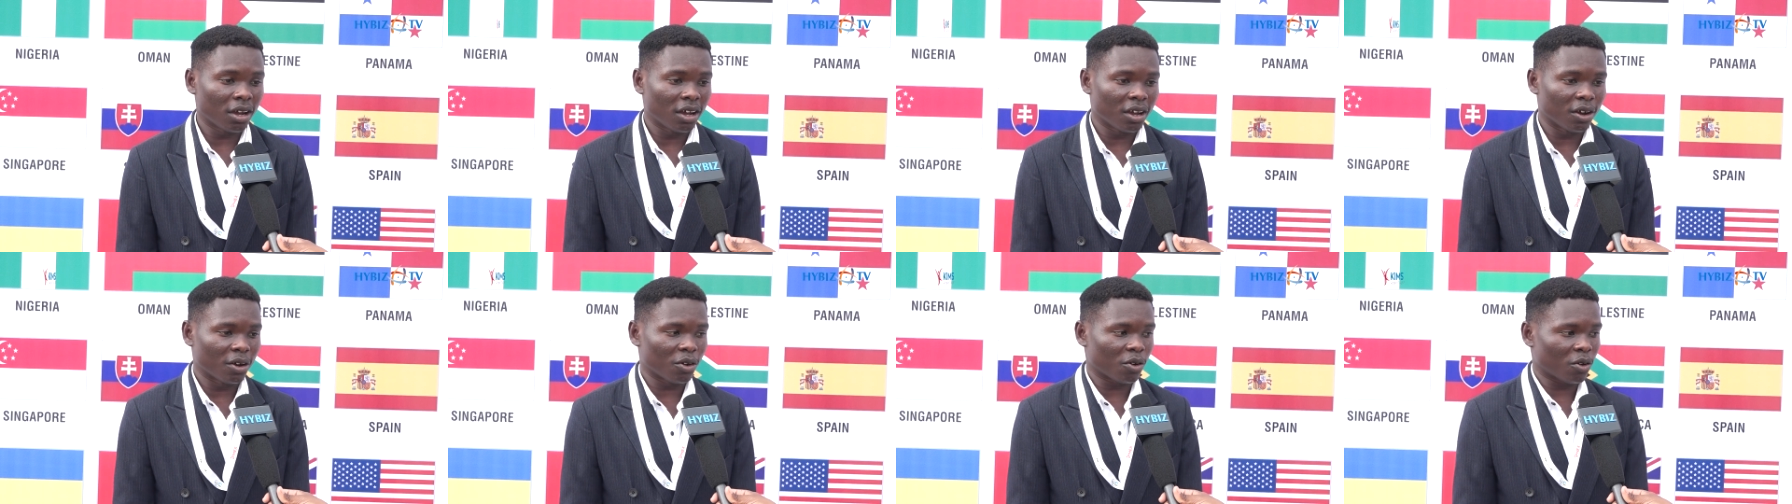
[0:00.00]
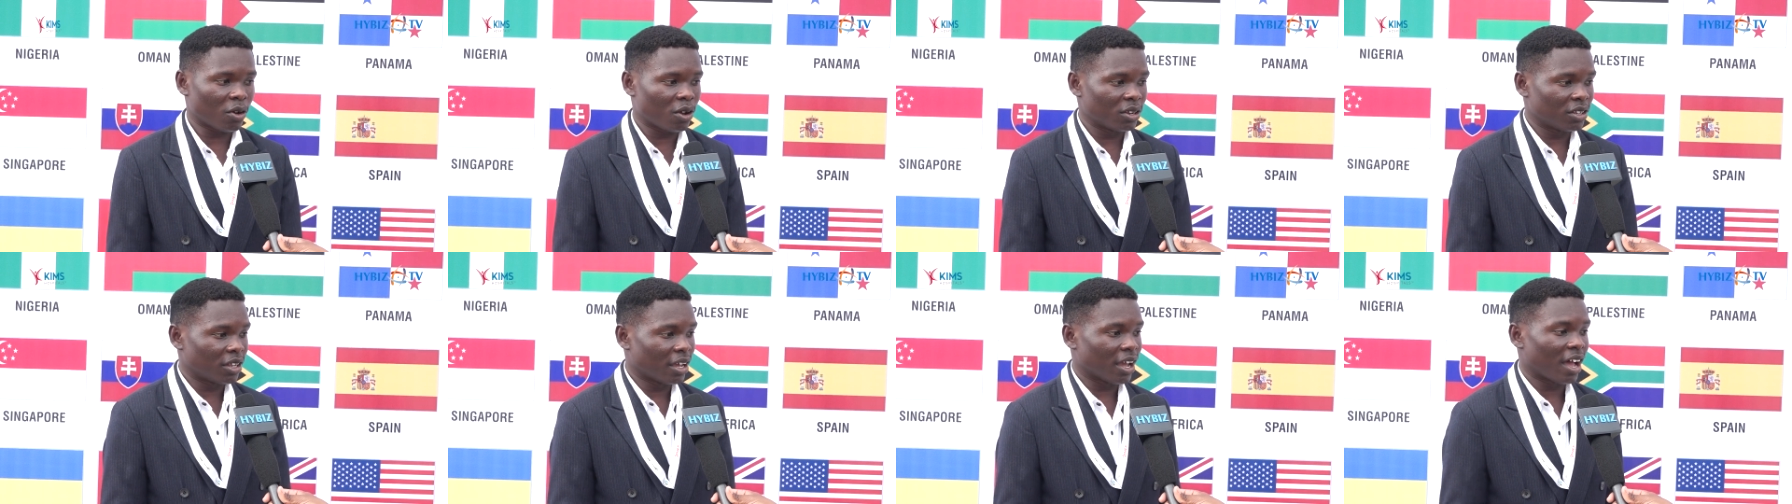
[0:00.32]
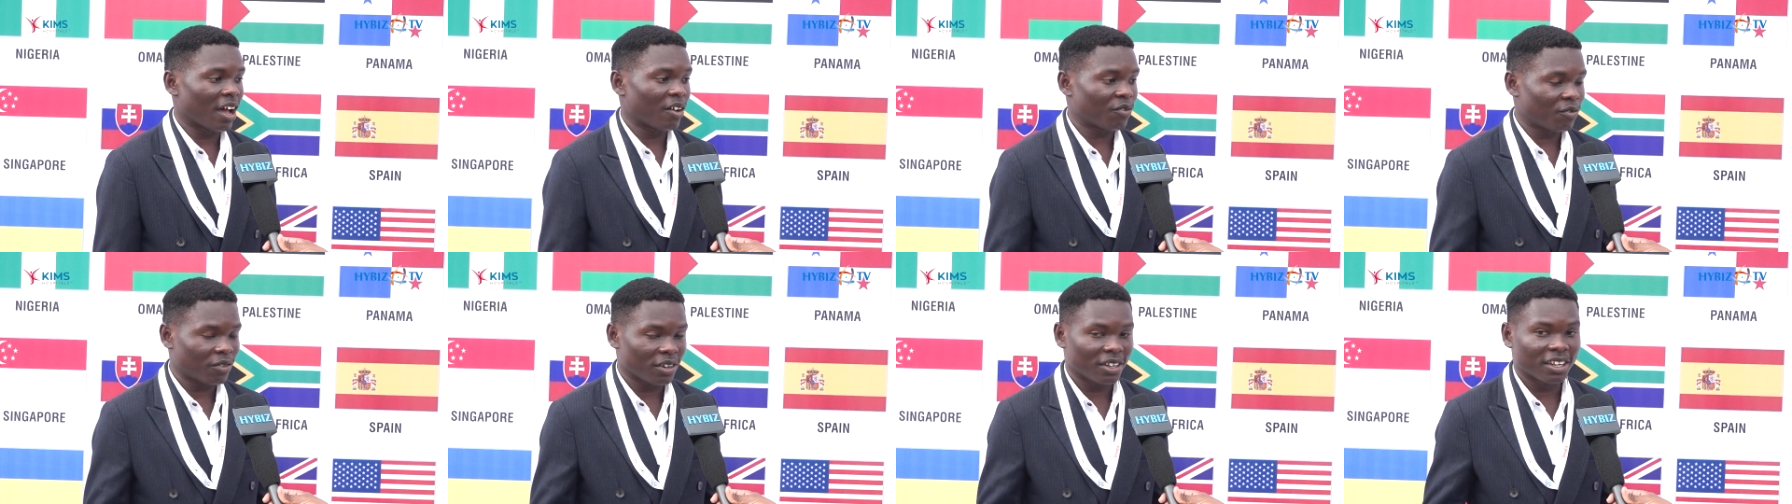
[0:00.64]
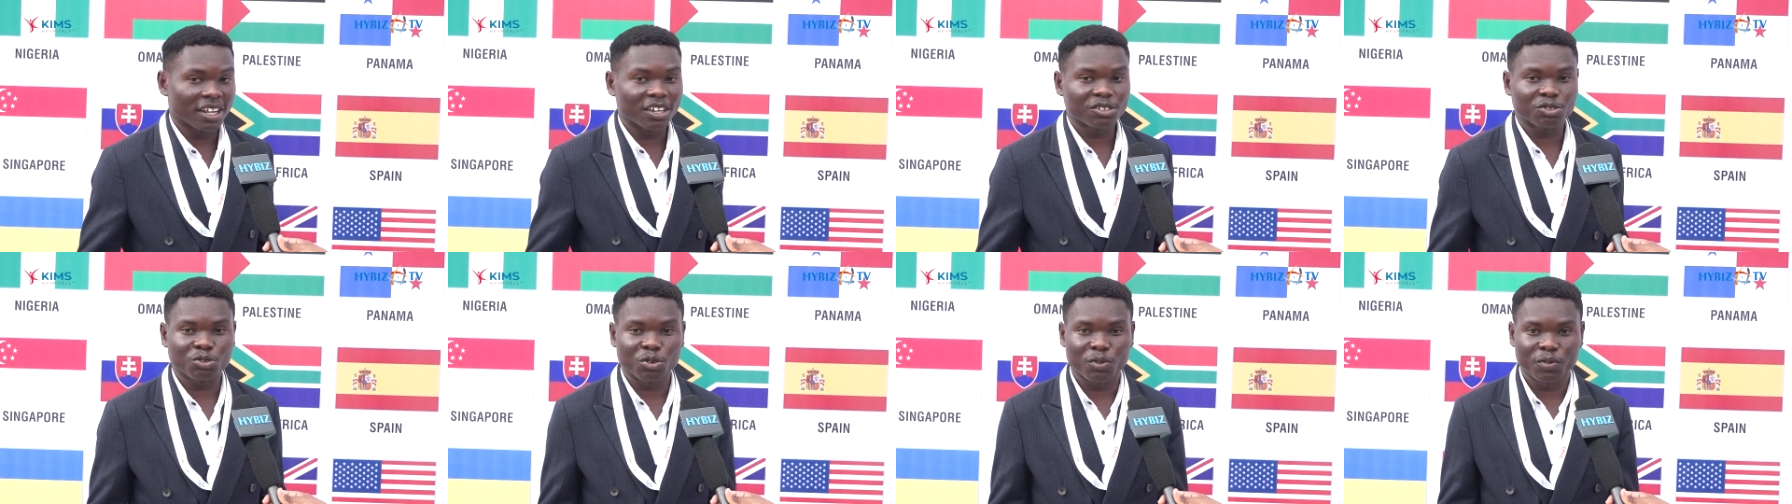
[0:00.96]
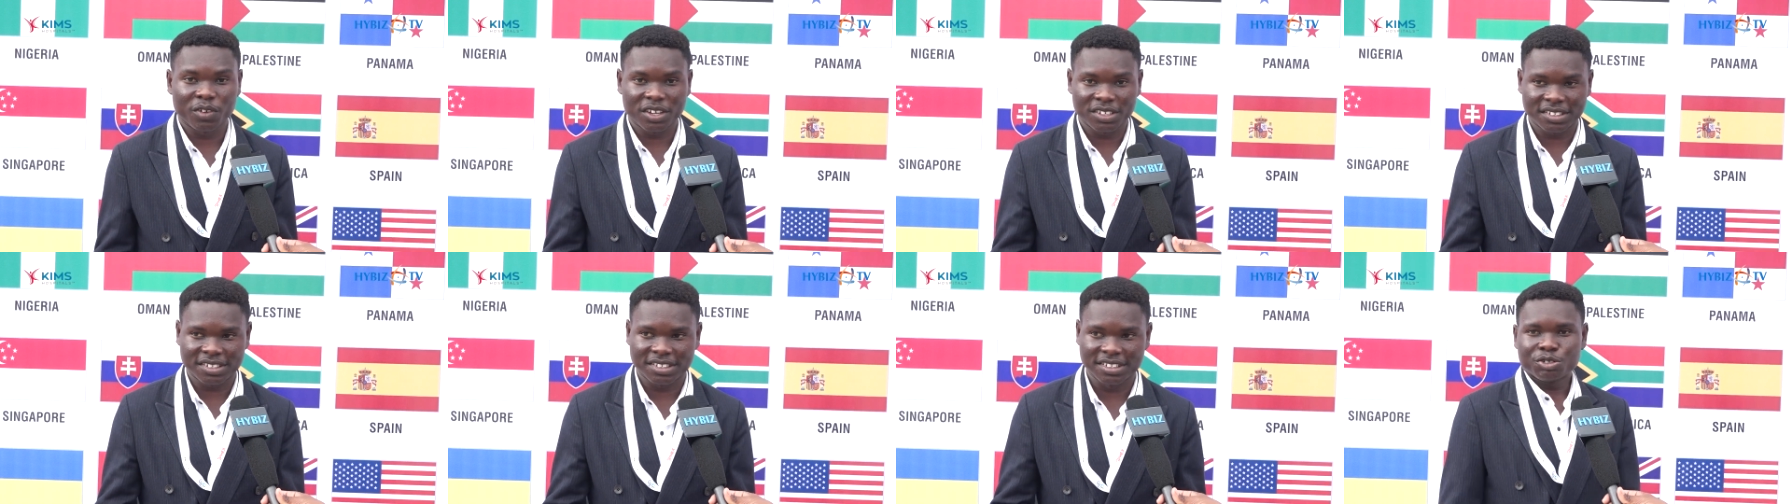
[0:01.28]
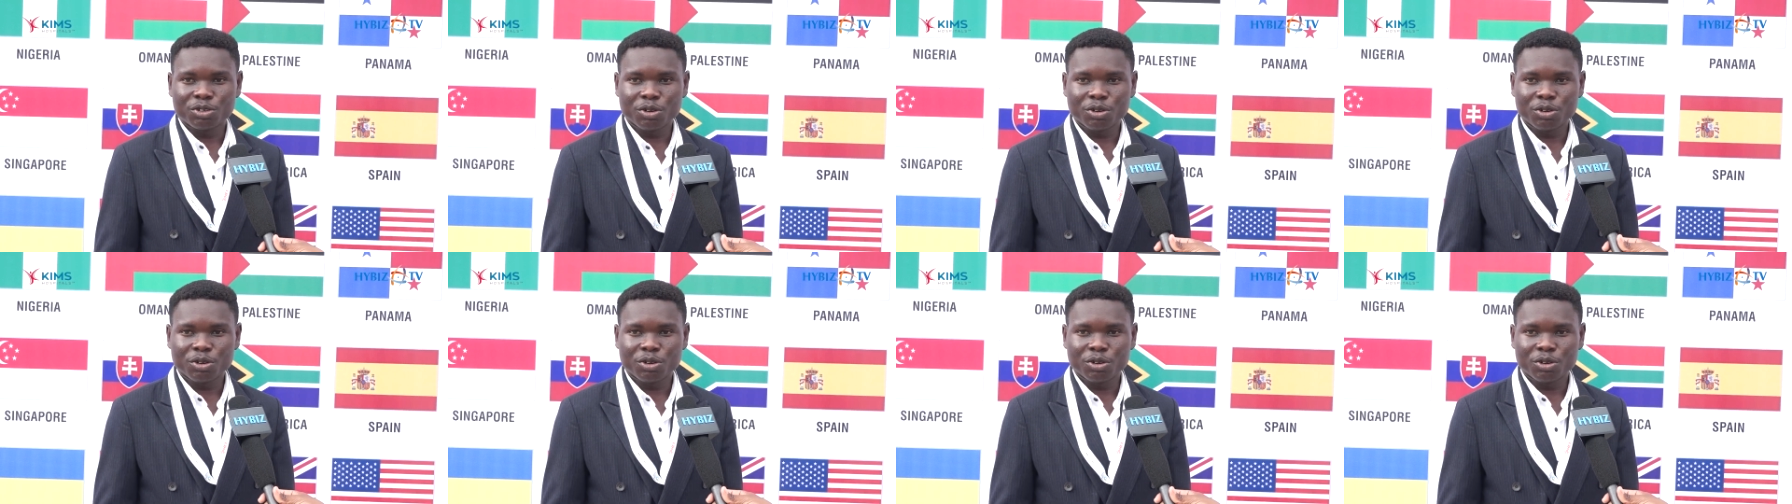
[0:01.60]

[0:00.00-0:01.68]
uh, called the AfriNex Overseas.